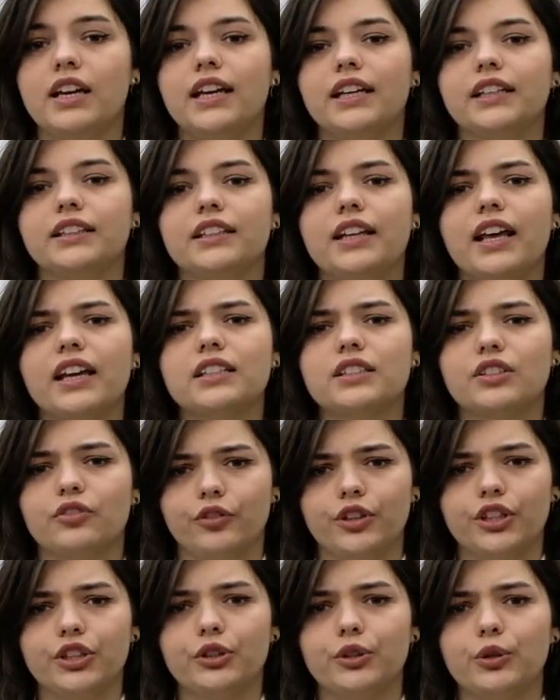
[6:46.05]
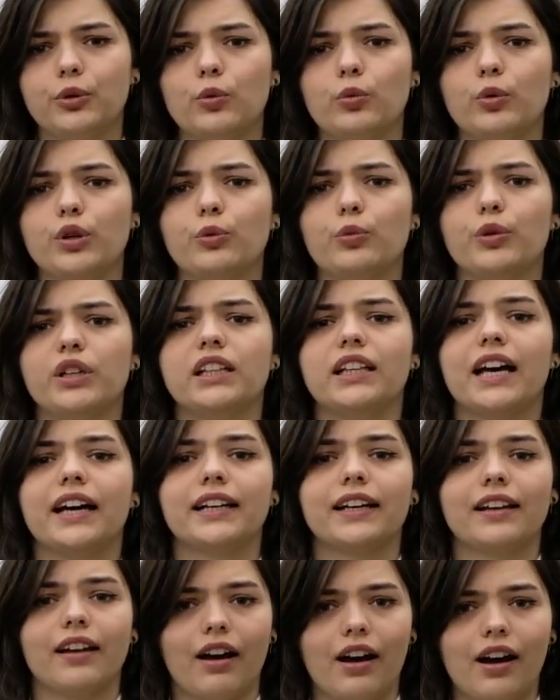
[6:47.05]
In the next video, we will
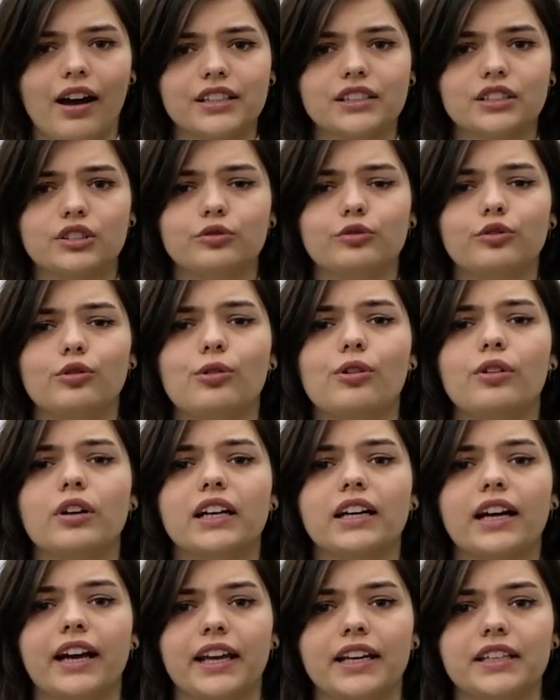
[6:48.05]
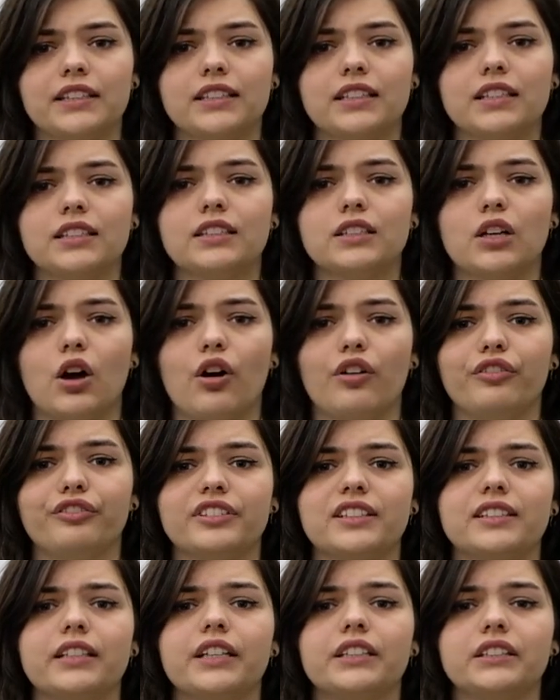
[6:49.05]
analyze 4 cases of
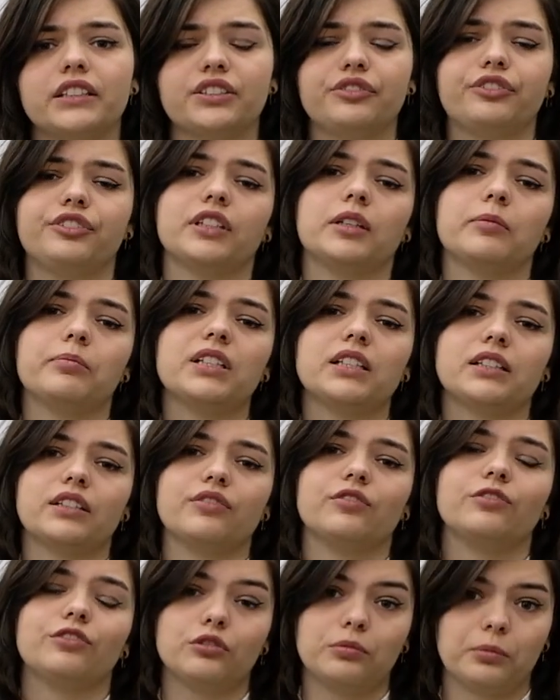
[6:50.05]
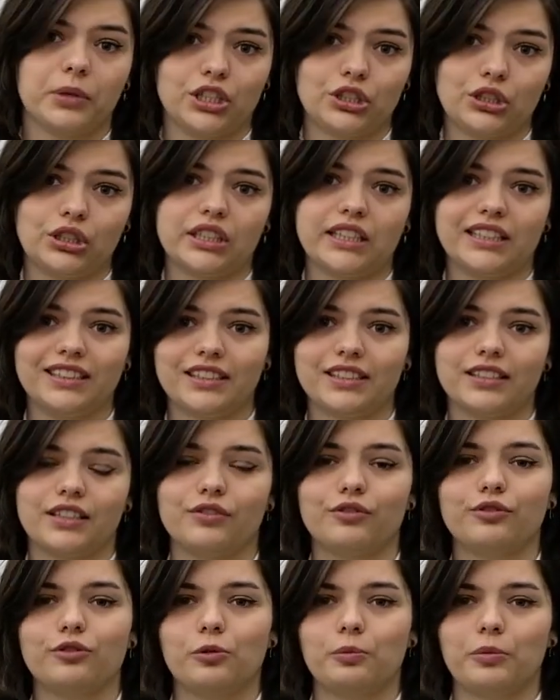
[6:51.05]
scientific misinformation and
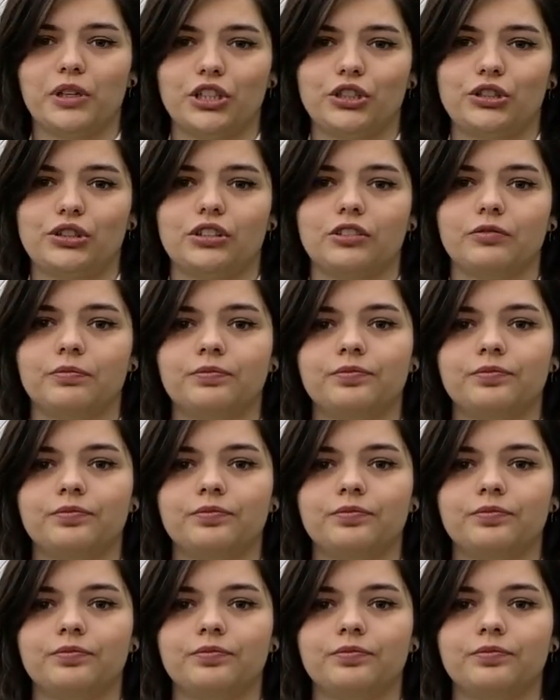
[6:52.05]
disinformation.